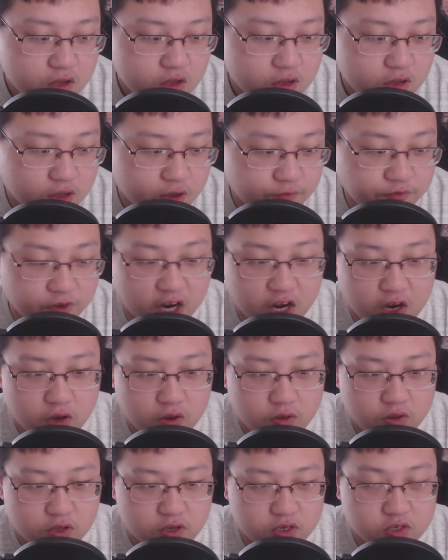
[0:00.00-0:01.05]
uh,
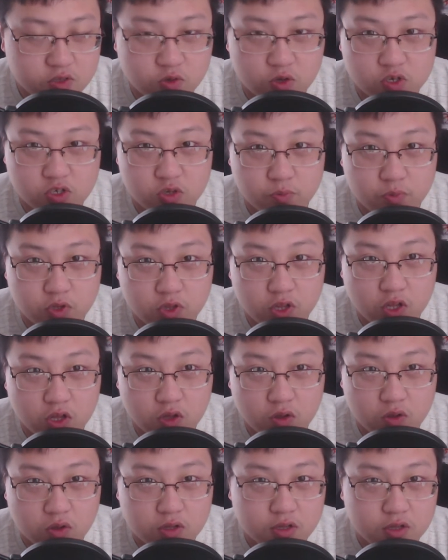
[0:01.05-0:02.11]
follow the description
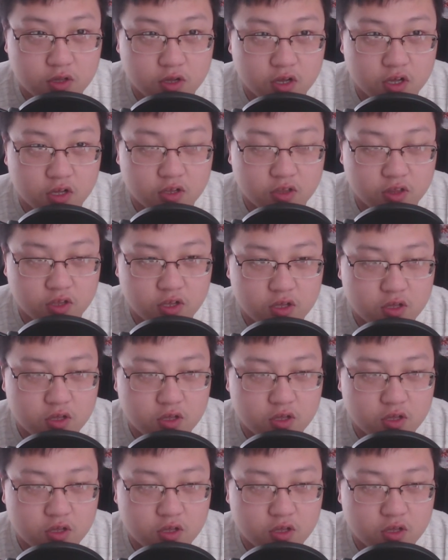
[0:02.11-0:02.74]
below uh, in the